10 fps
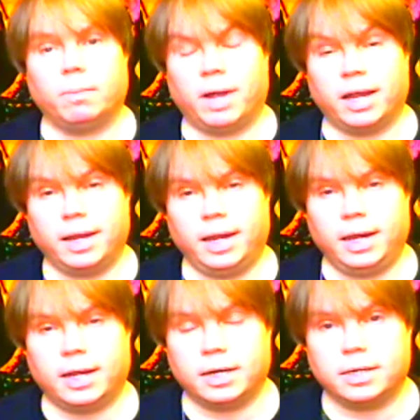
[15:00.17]
in my
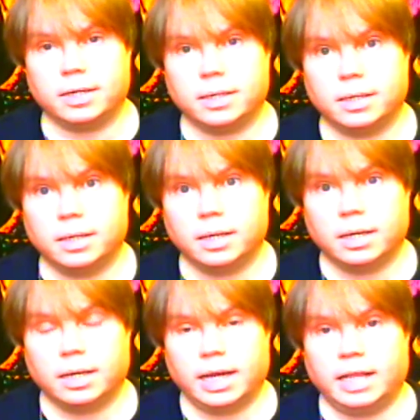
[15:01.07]
hand
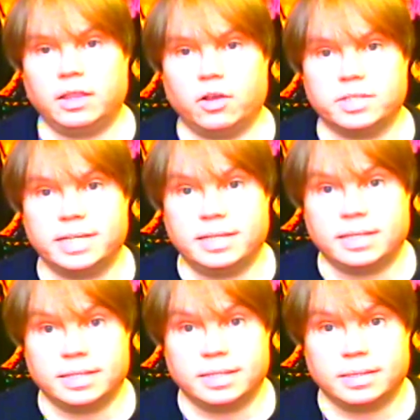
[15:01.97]
in those
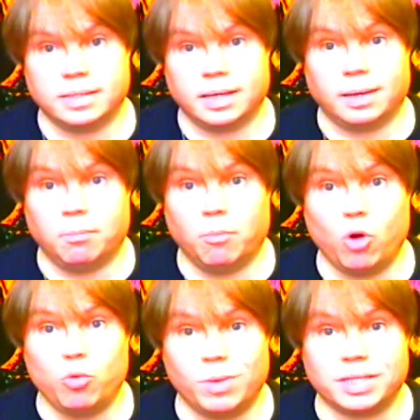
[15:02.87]

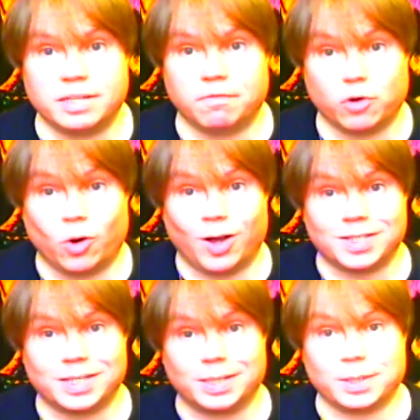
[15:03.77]
moments of
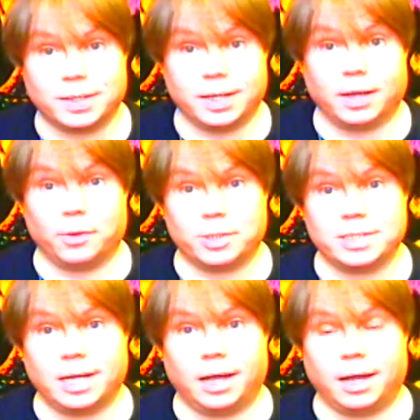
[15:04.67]
crossing to the other
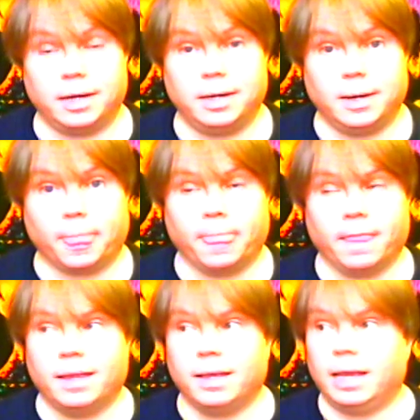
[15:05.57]
side.
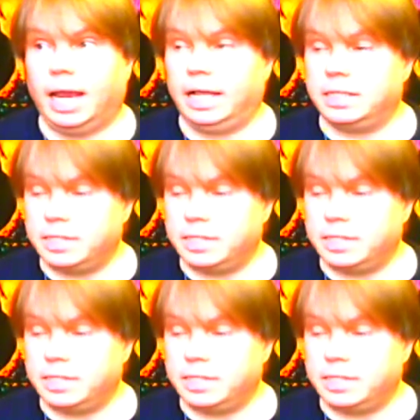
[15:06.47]
And